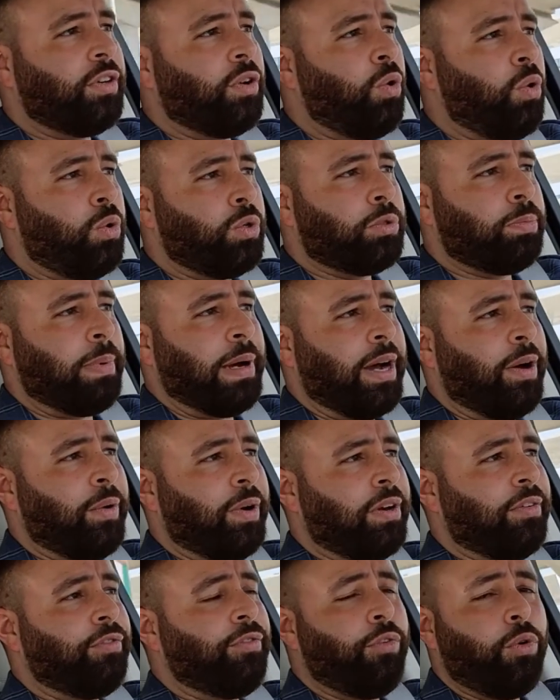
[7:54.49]

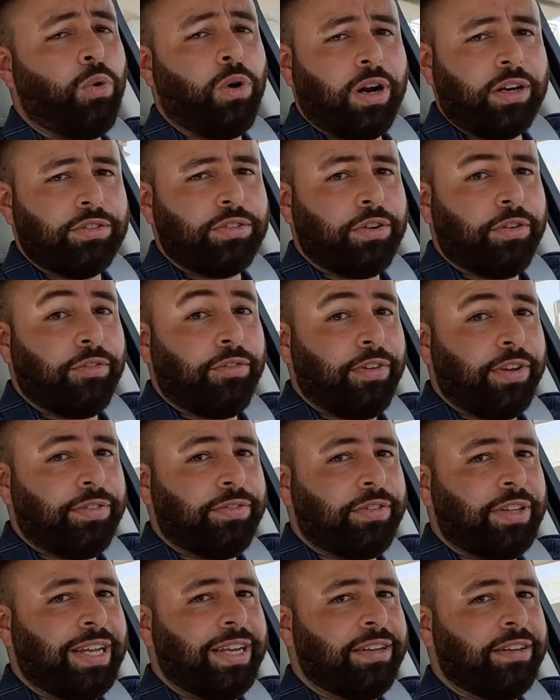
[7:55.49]
horsepower and
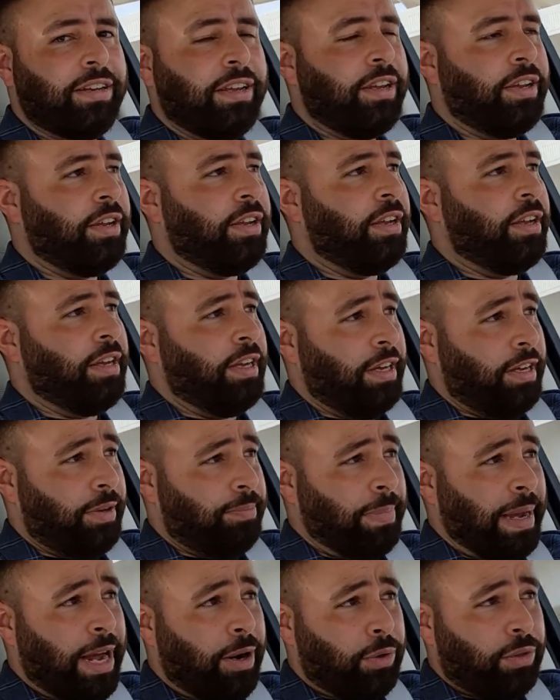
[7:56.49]
415
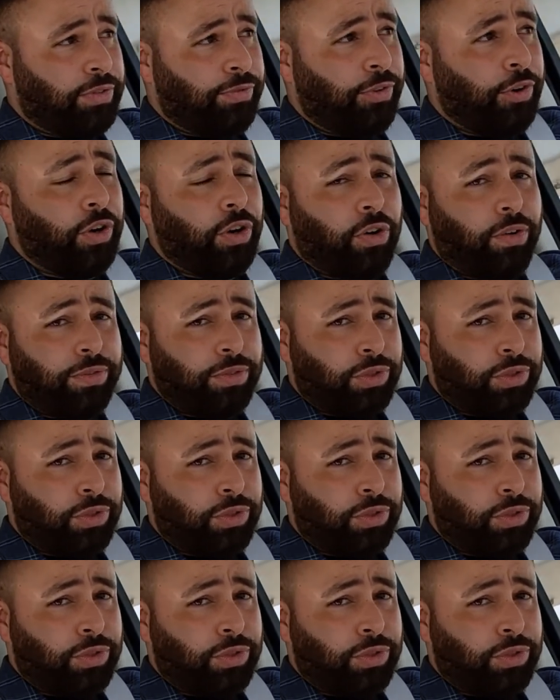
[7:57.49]
pound-foot of